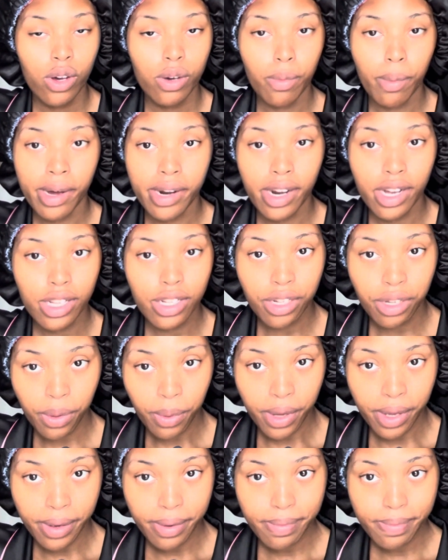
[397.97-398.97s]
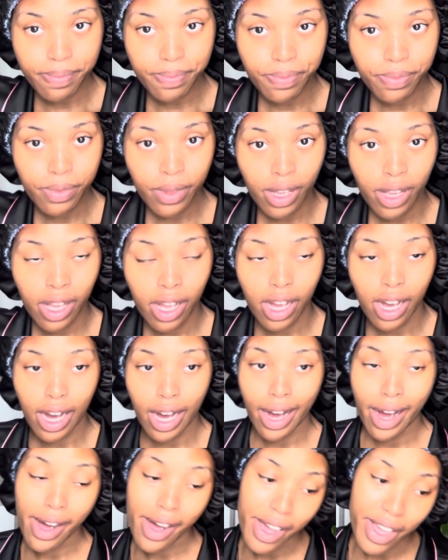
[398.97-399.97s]
why not do it?
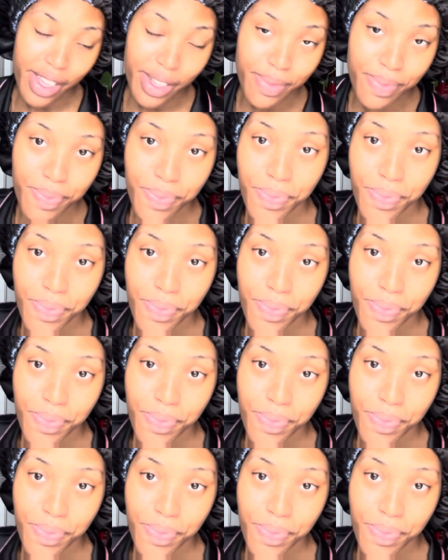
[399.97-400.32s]
I